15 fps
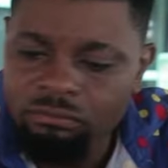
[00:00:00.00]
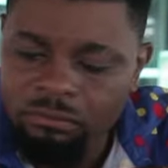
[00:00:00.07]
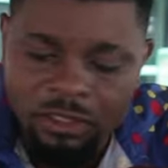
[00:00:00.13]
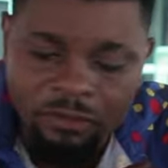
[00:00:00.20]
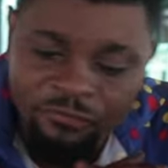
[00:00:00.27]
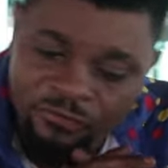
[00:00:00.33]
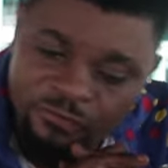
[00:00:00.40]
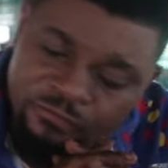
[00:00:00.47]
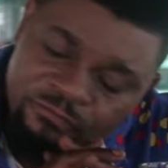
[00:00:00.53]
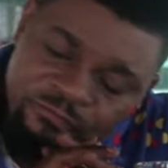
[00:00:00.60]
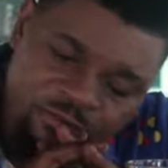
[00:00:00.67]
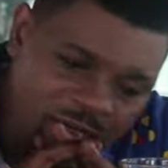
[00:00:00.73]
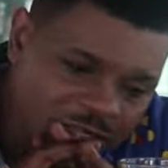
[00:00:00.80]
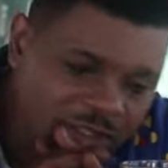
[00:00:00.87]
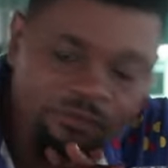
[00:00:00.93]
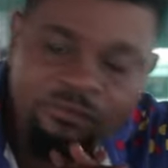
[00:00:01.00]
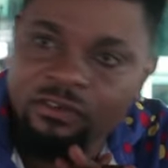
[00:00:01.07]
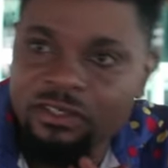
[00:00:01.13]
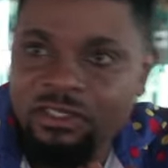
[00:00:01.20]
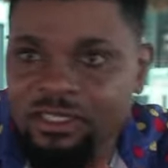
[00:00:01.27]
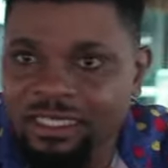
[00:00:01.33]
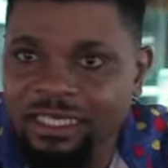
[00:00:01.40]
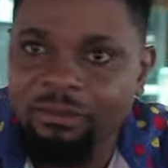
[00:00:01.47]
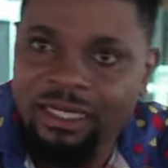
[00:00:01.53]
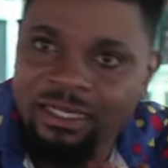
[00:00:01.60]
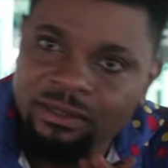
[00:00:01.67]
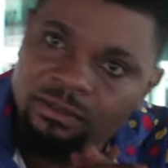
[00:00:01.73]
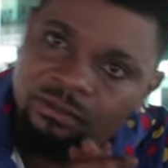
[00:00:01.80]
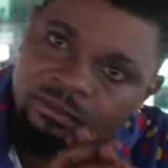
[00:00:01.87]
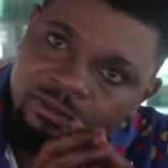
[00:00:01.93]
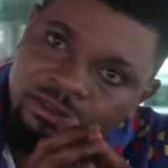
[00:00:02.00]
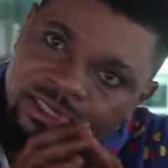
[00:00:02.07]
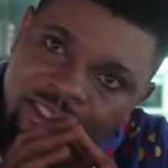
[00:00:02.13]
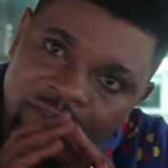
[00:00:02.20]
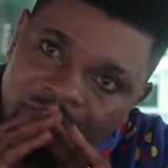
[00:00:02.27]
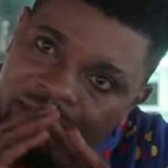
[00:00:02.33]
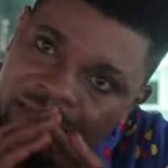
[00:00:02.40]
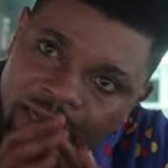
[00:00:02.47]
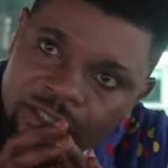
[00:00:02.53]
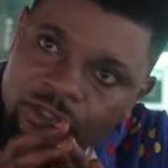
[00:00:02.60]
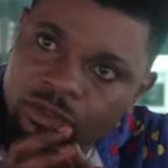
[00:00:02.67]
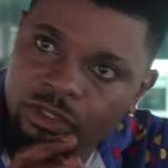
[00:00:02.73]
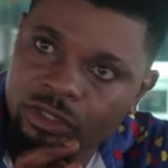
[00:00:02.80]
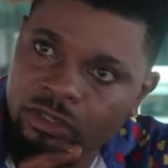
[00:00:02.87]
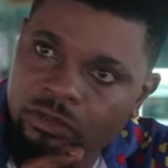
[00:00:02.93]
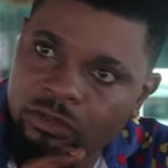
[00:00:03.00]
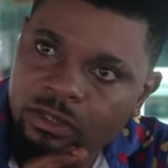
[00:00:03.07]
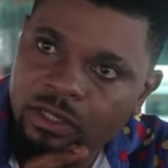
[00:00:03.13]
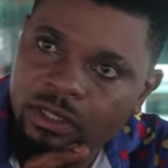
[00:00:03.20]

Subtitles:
the very first time I set my eyes on you,